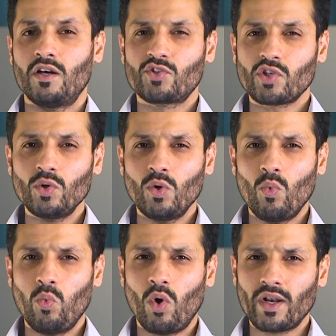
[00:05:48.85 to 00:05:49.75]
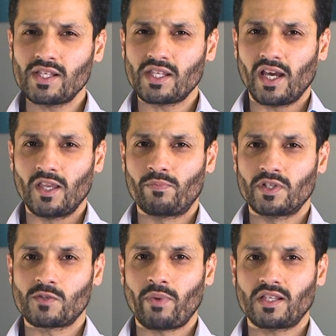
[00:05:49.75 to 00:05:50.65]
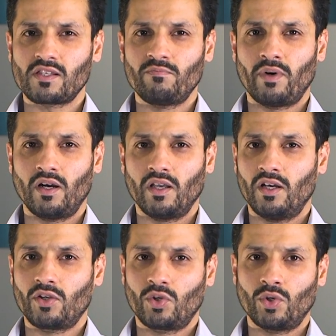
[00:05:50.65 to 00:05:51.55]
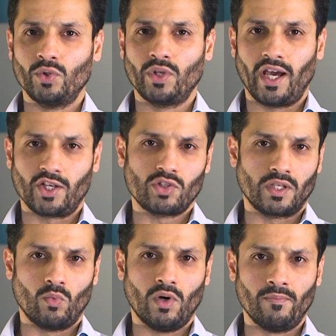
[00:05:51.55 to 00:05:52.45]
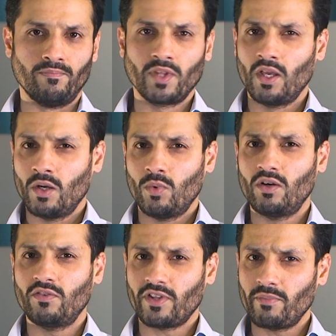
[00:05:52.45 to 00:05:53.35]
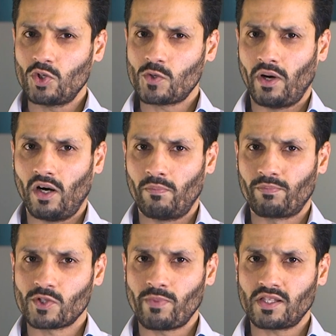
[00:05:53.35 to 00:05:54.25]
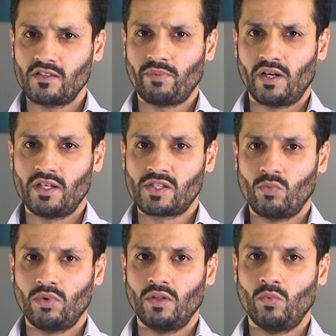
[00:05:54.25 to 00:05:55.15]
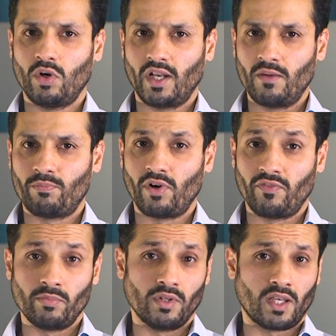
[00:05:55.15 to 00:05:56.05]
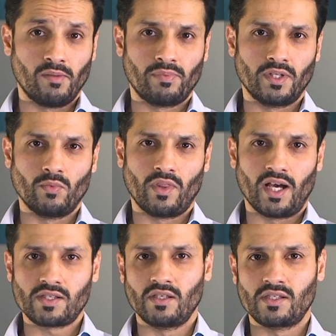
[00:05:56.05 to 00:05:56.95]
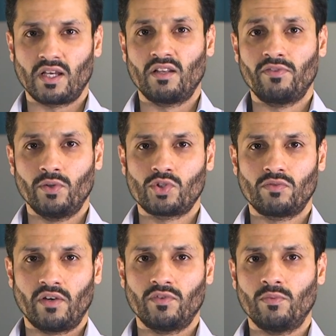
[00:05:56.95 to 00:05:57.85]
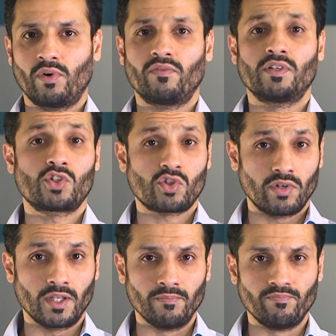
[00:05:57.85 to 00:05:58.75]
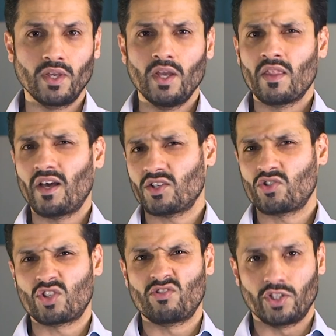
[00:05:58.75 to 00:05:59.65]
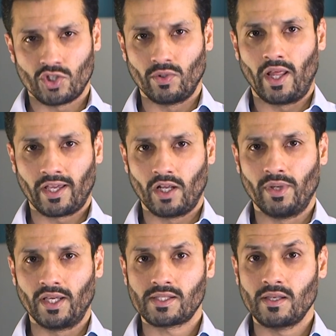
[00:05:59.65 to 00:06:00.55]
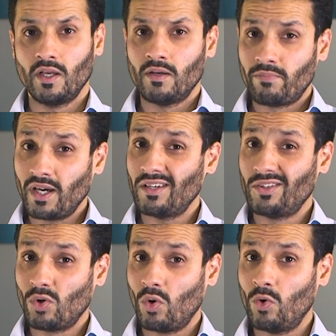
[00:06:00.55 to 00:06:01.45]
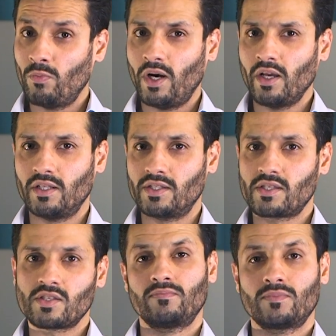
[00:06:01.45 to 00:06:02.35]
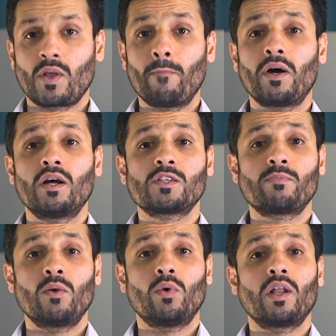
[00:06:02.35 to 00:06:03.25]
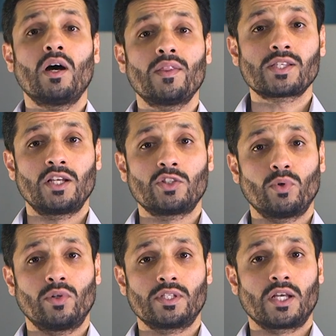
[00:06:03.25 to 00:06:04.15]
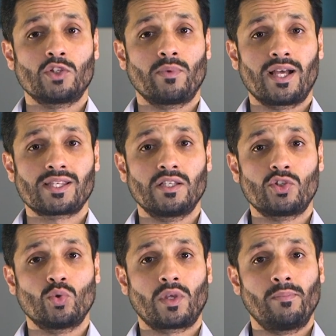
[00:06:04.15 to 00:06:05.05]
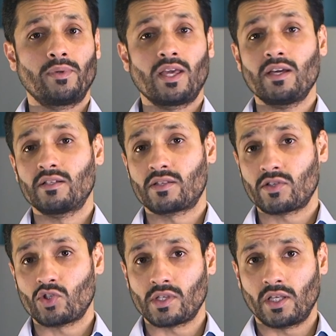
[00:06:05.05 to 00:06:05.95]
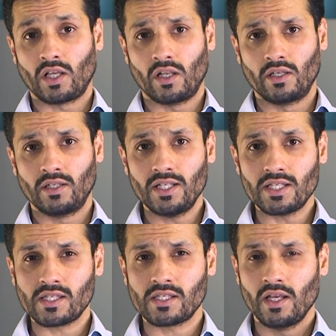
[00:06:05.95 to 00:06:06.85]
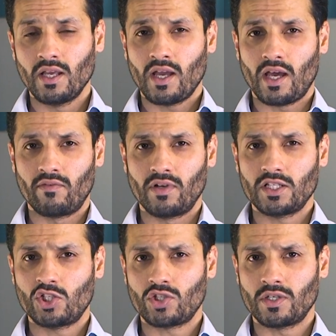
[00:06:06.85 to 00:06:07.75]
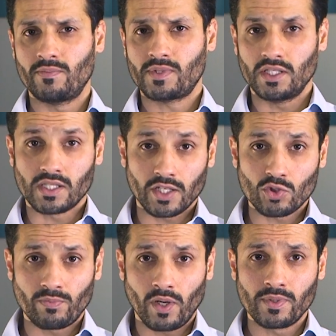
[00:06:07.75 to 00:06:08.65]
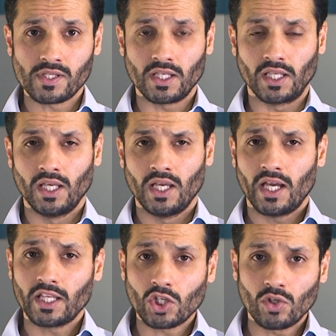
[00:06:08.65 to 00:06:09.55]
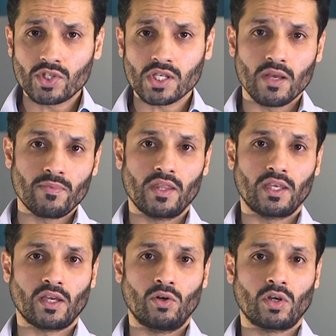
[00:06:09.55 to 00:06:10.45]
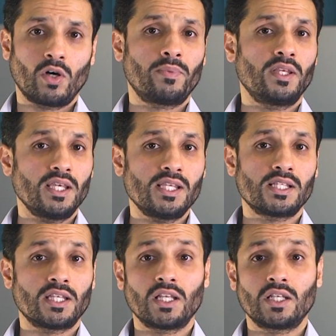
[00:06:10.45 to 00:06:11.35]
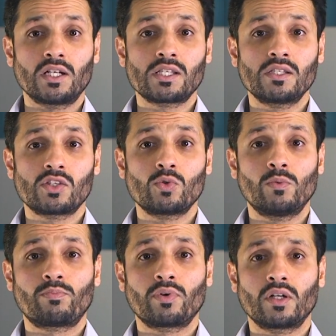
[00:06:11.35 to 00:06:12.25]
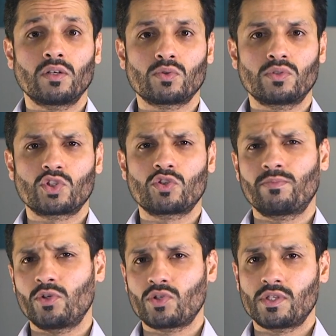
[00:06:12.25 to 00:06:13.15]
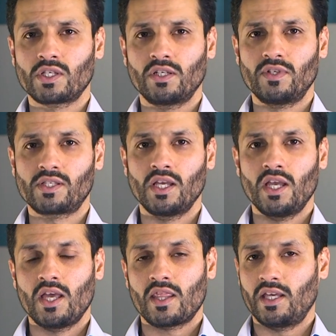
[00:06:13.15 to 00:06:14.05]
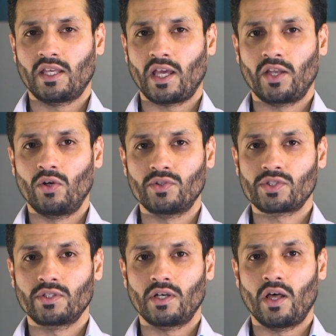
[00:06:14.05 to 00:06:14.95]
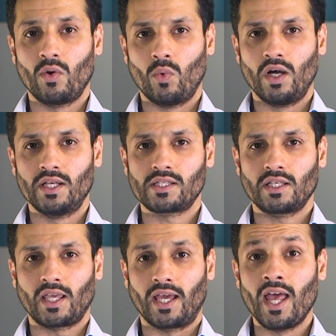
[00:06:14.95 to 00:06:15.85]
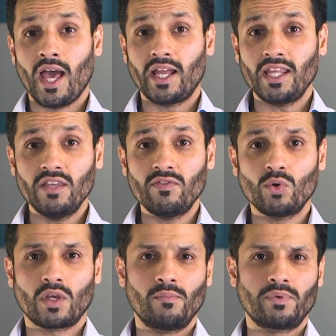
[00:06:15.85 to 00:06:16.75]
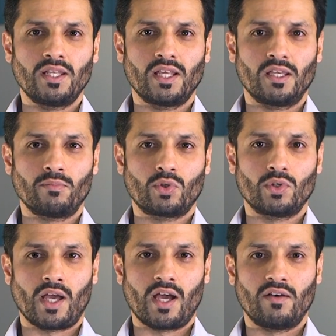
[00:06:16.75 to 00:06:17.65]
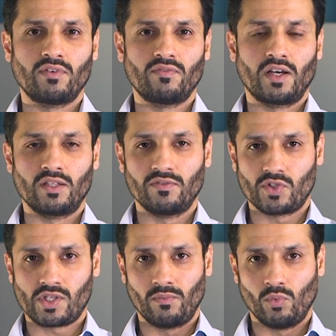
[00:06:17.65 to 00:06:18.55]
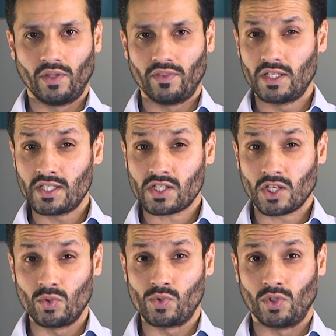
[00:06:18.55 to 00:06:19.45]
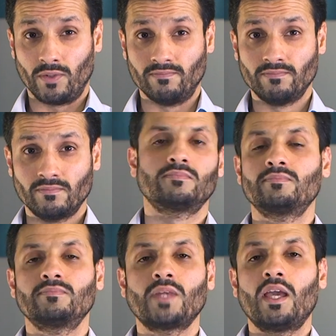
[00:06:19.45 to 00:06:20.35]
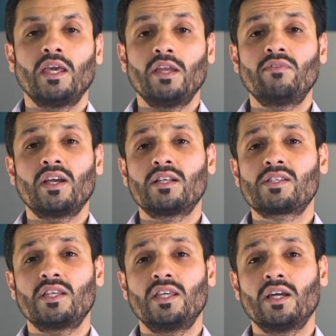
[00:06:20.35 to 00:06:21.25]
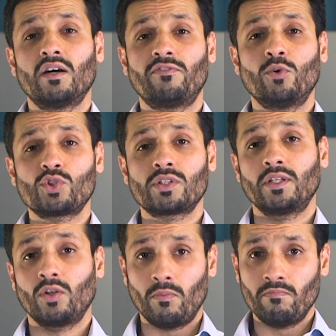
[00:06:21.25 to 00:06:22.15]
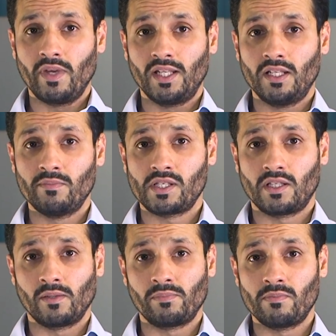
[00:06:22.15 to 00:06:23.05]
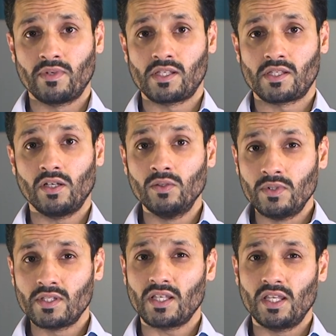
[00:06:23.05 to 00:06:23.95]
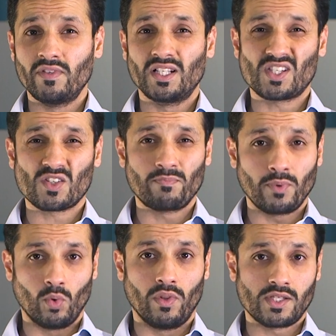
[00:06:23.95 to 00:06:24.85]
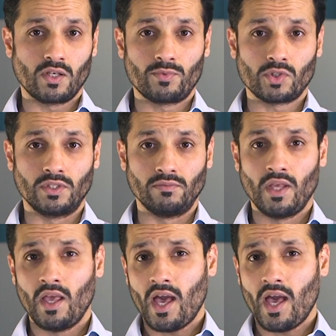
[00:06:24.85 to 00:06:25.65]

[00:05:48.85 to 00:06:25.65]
So what is it a prospective buyer could actually want? Well, for the most part, prospective buyers will want a profitable company with assets and a future revenue profit stream. That's just traditional economics. But not all buyers. Some buyers may want tangible or intangible assets your company has, such as a client list and the relationships, intellectual property, a concept that they cannot copy easily, a license to a product or distribution service they cannot otherwise get. And even your company name could have value for someone. The list goes on. In reality, unfortunately, not many limited company business owners even explore this option.